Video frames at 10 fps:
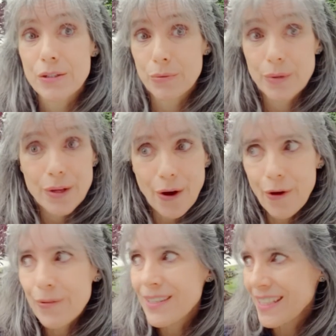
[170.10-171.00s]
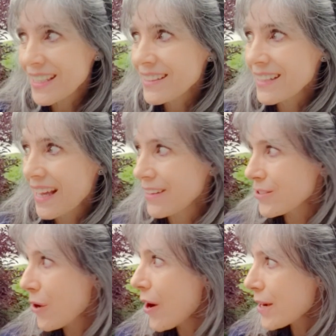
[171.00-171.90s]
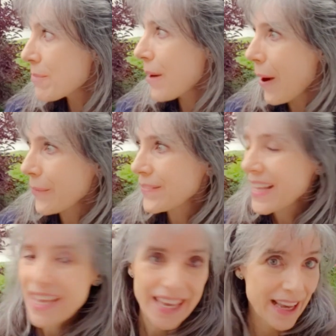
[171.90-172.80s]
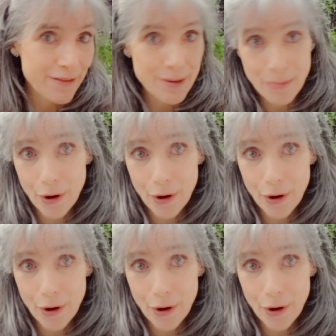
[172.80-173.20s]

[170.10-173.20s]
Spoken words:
We all need and talk about having more